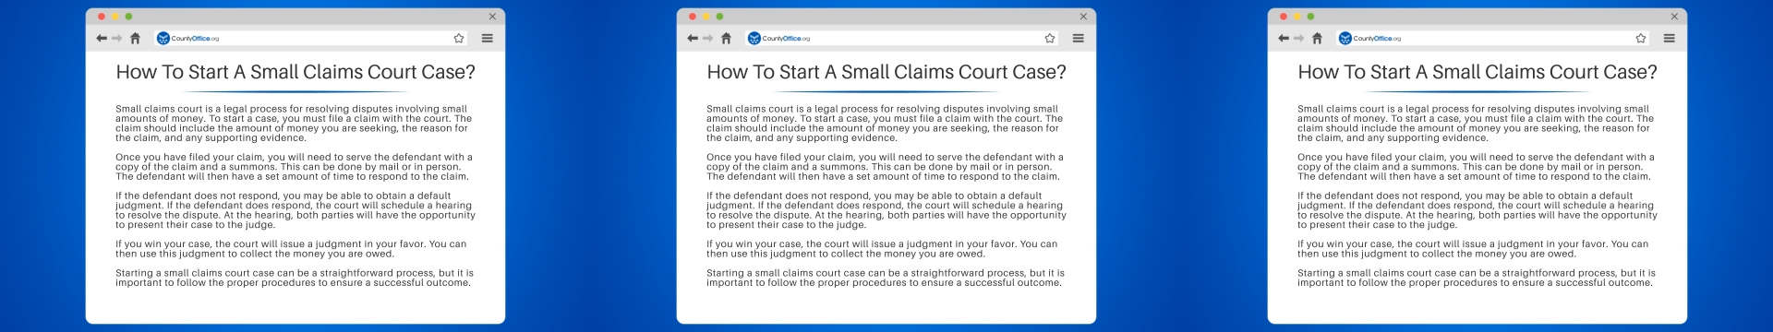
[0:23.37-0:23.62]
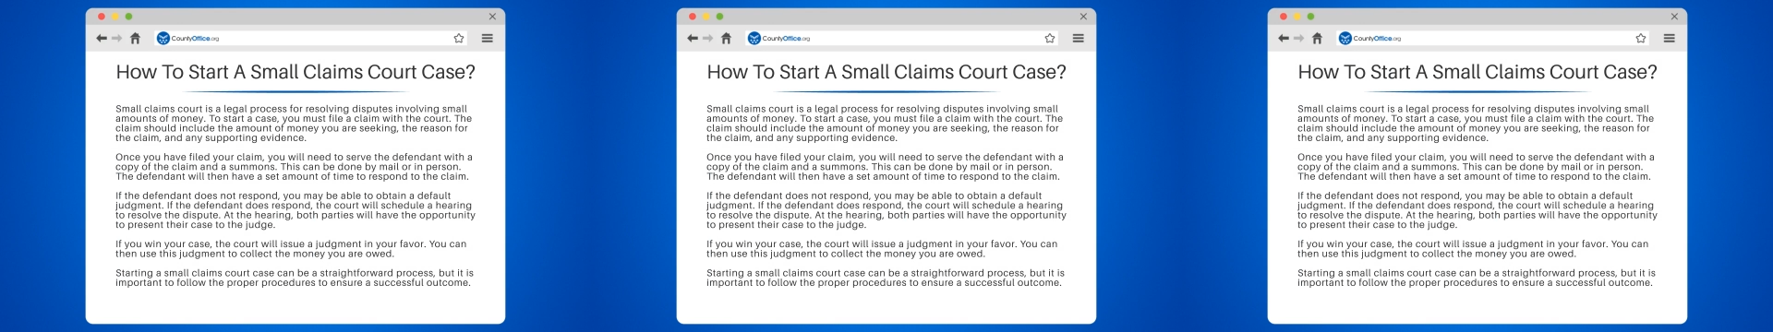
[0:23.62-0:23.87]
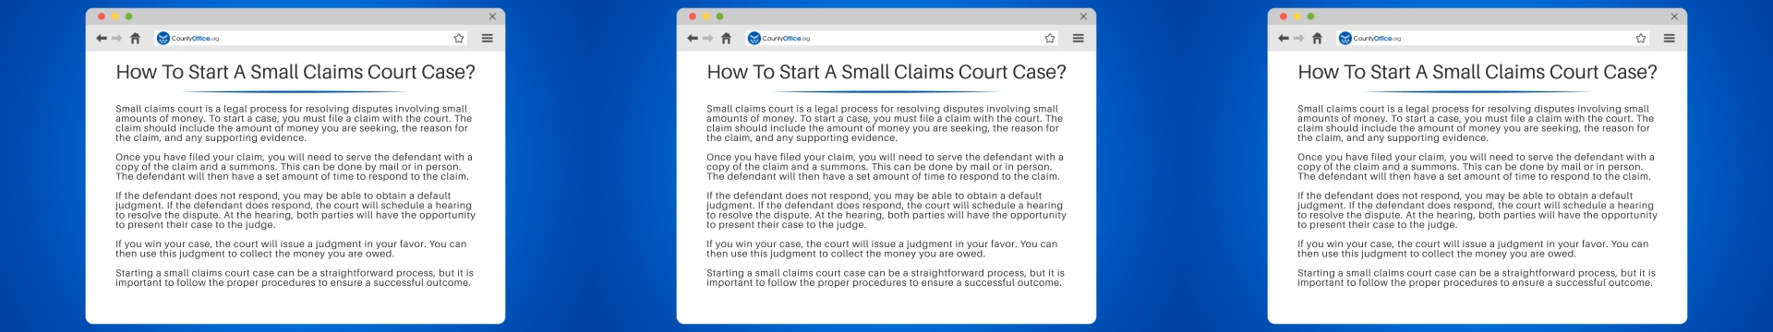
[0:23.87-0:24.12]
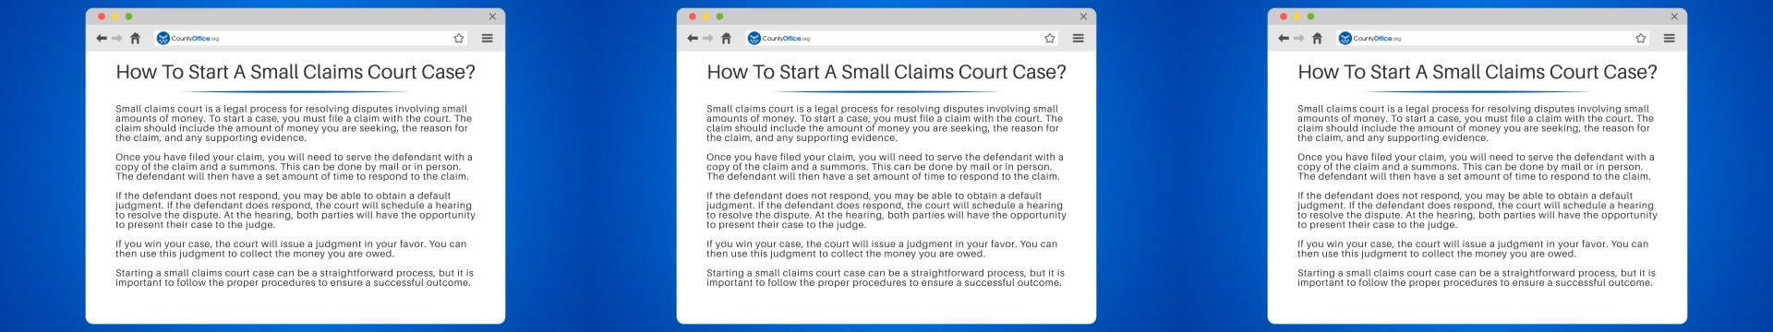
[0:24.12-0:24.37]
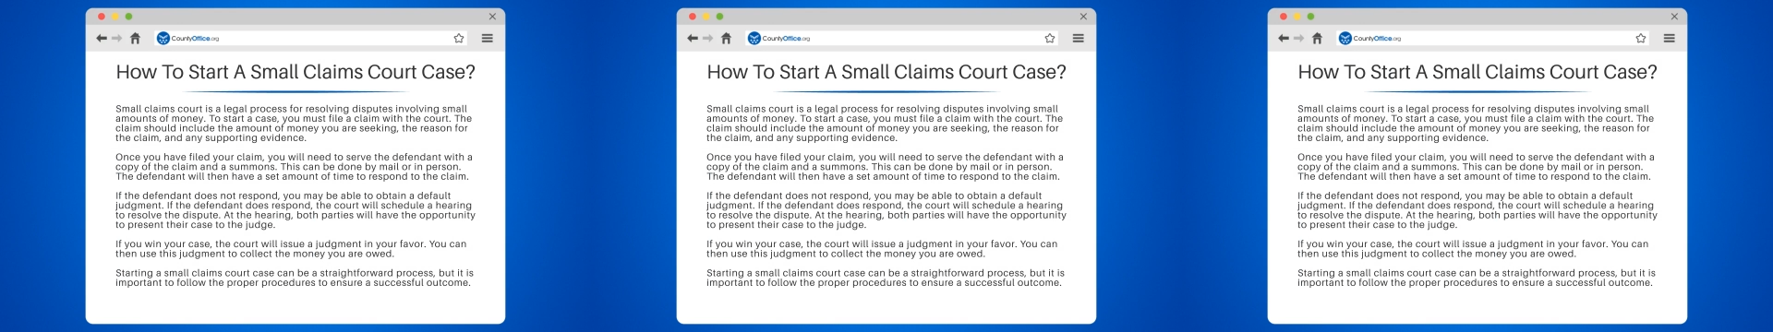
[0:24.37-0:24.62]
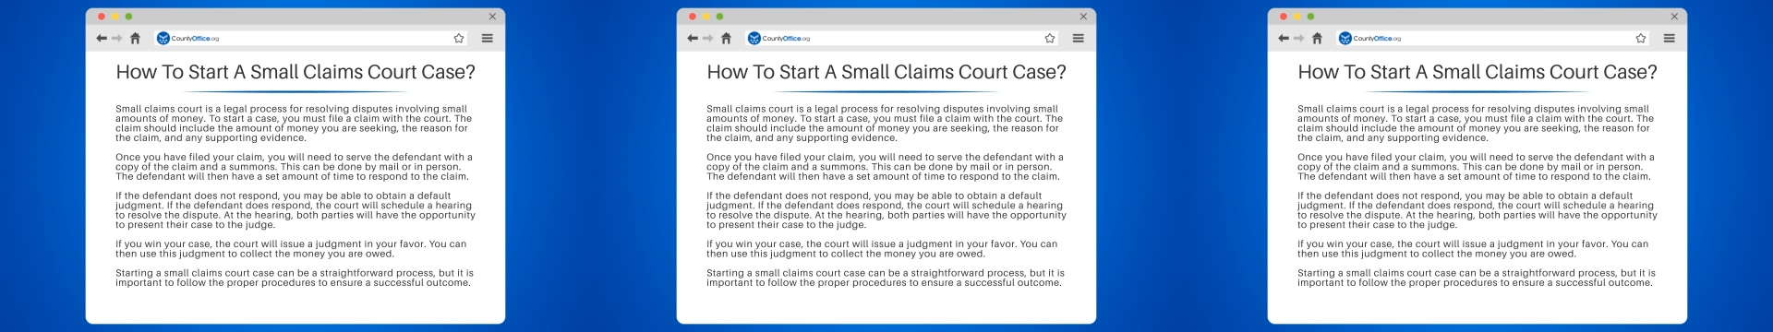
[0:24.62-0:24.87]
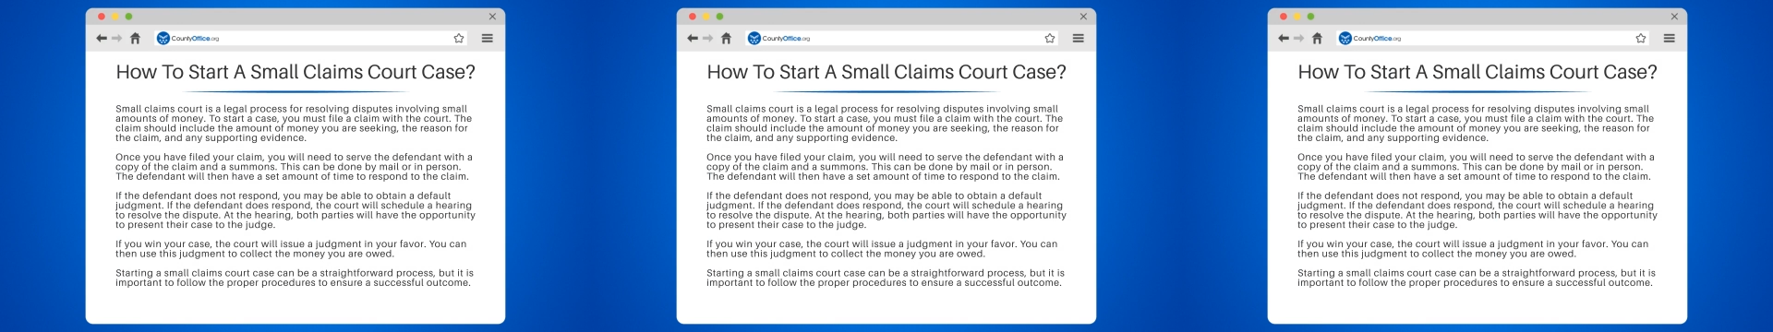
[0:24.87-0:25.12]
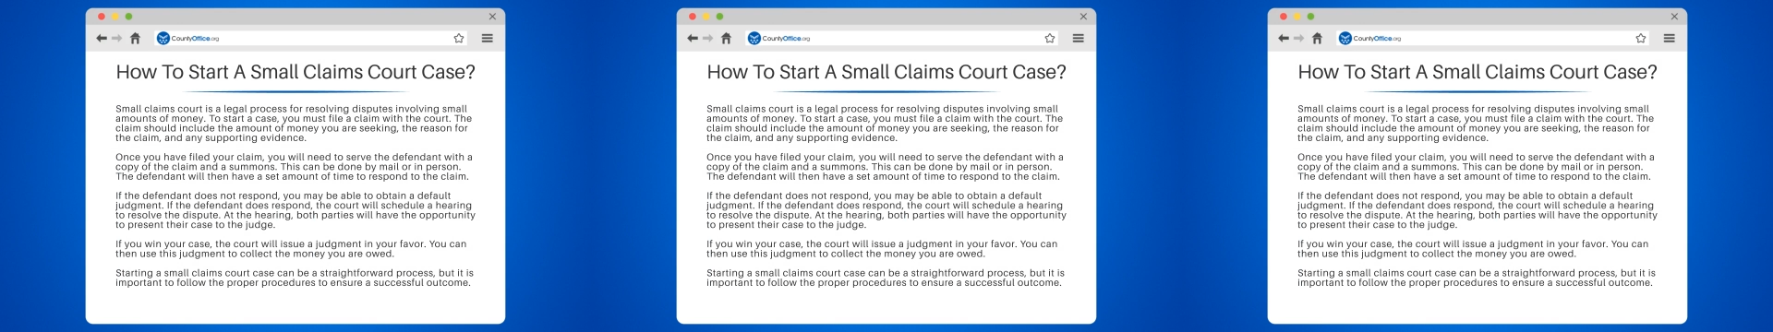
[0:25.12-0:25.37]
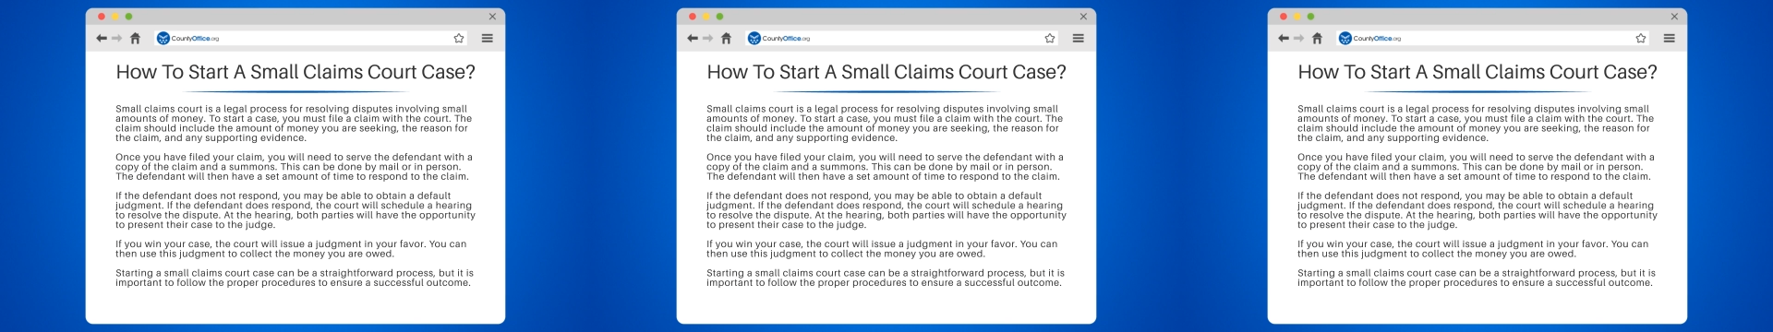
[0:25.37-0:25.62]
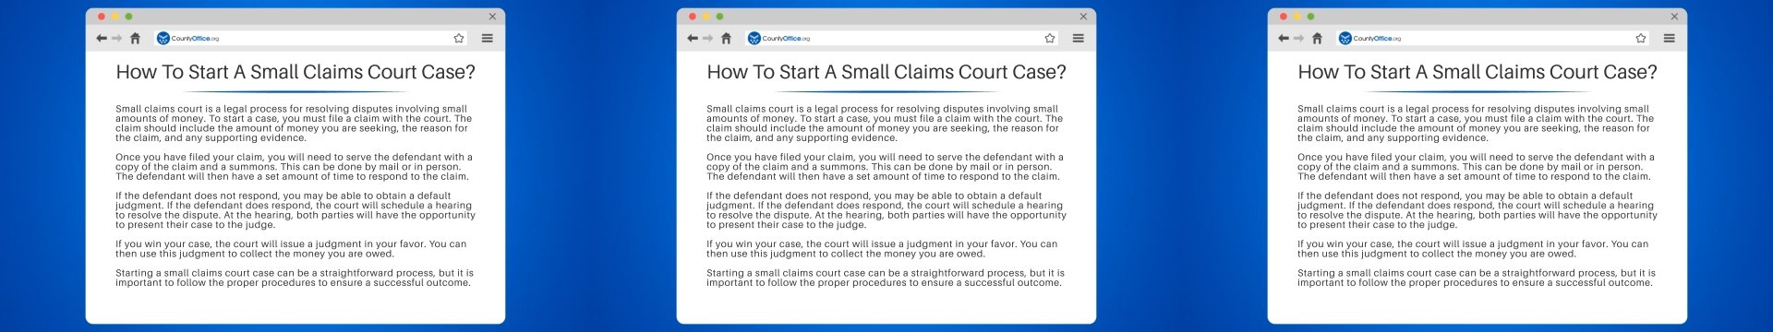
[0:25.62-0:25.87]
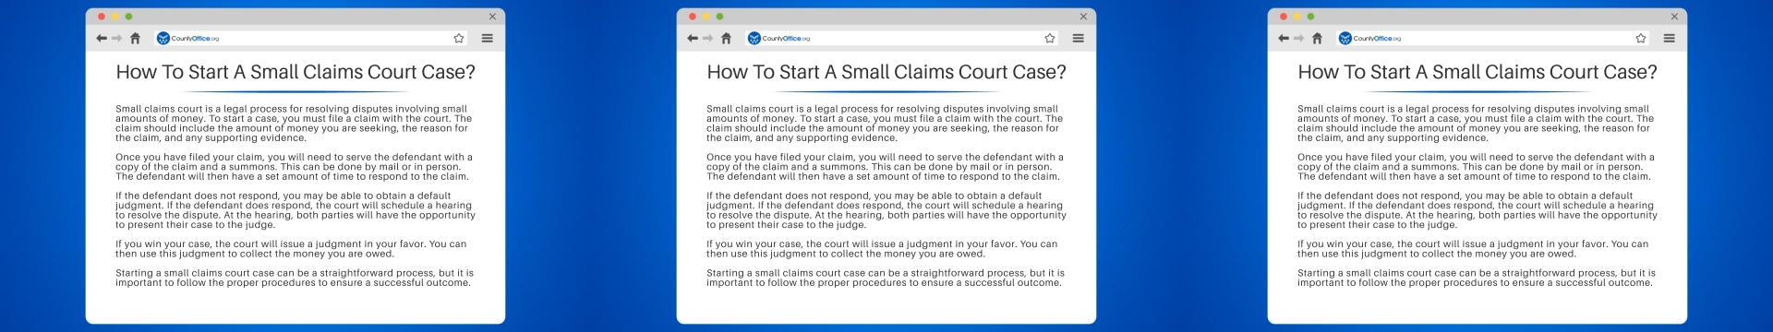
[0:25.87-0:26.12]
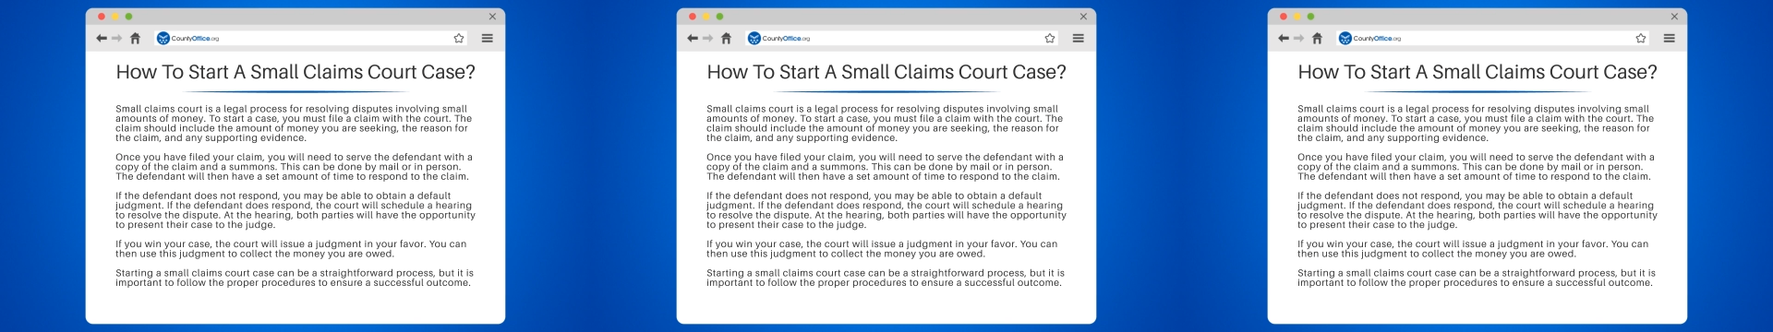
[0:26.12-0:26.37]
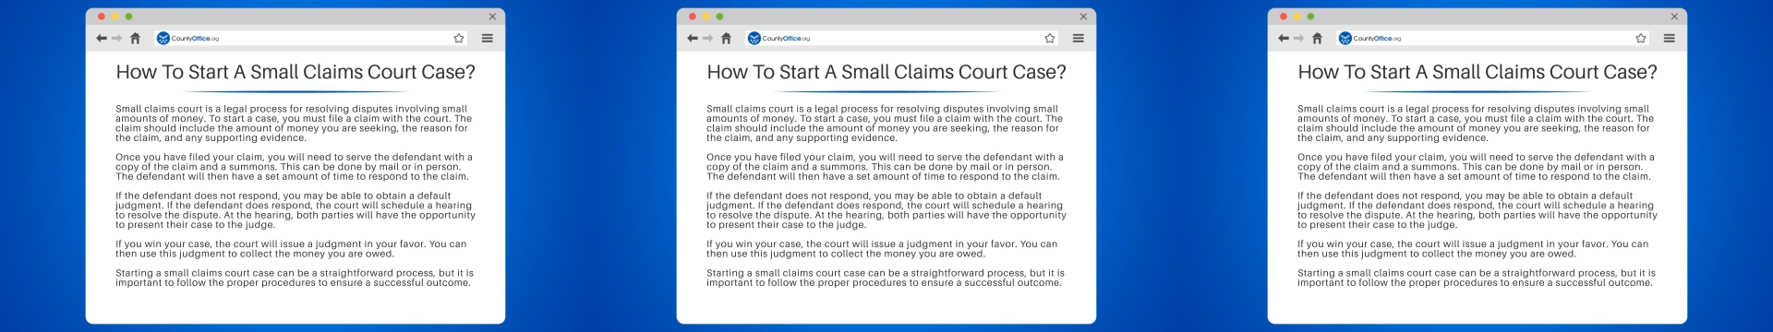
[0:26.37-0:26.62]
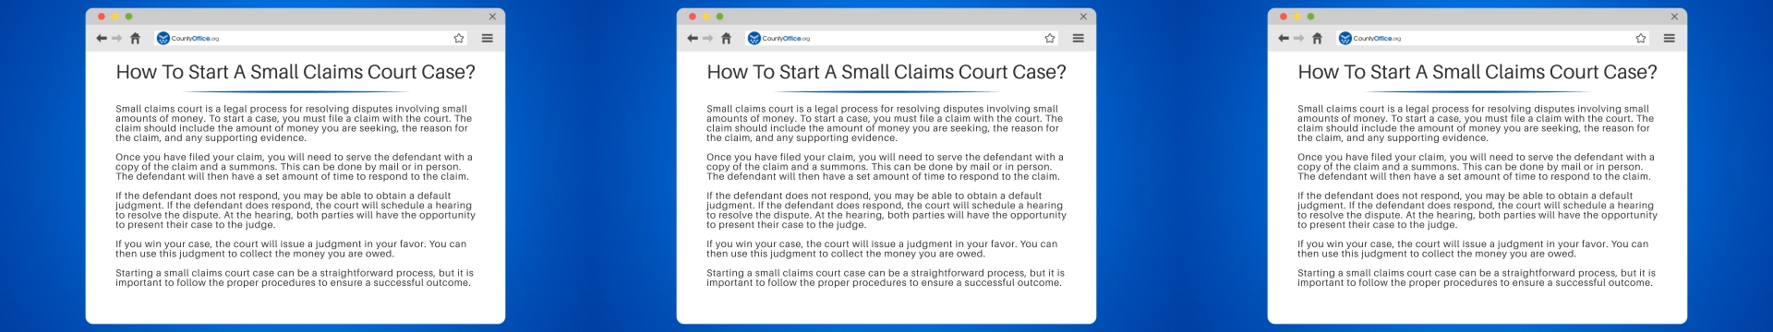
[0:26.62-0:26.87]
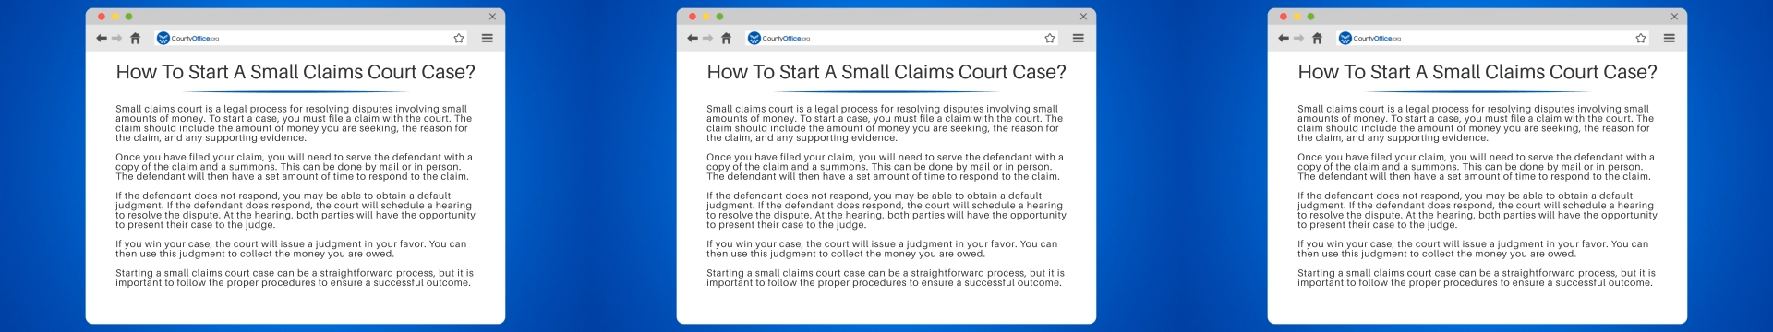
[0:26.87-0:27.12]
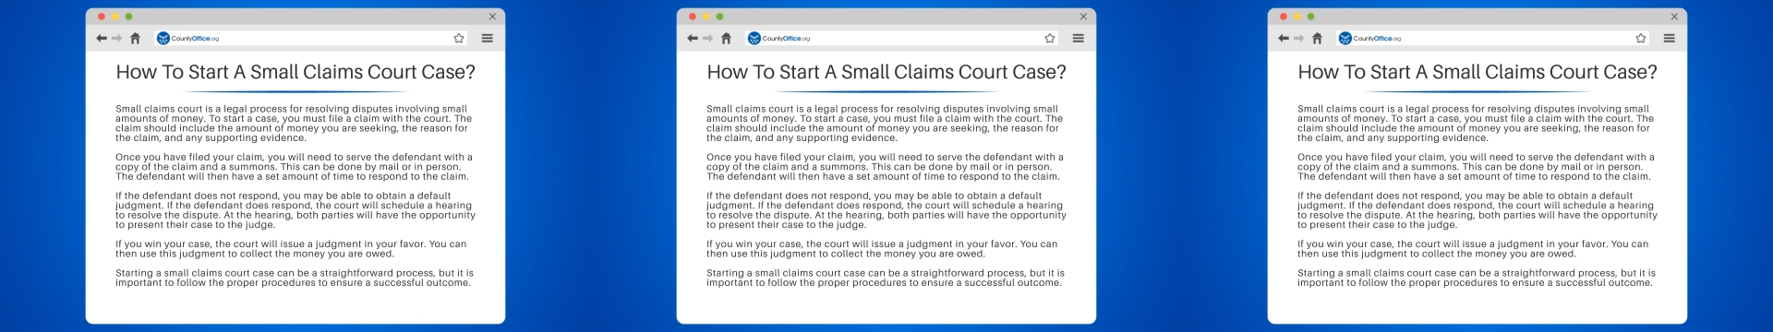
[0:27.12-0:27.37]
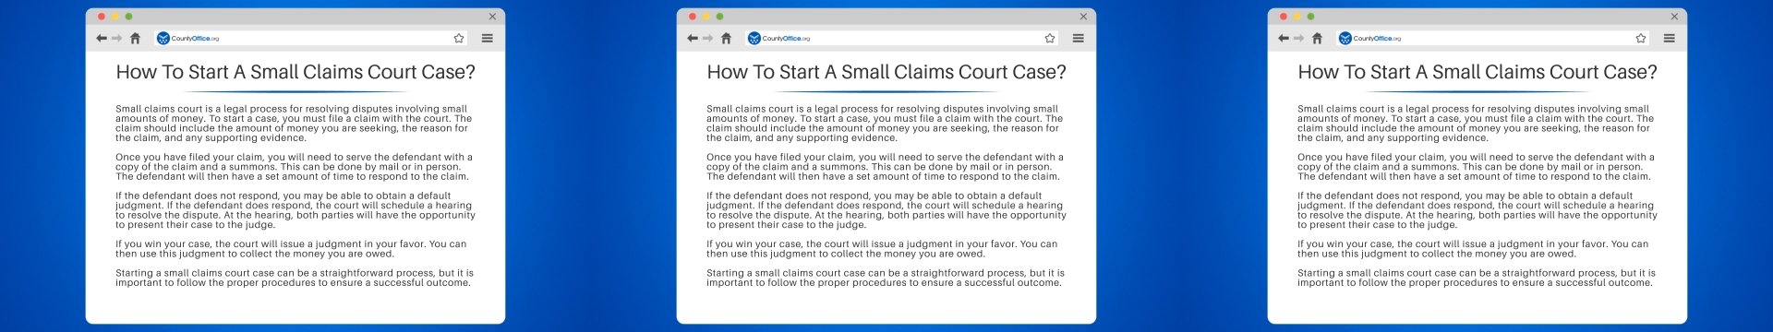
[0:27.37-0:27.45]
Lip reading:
Nobody's mouth can be seen.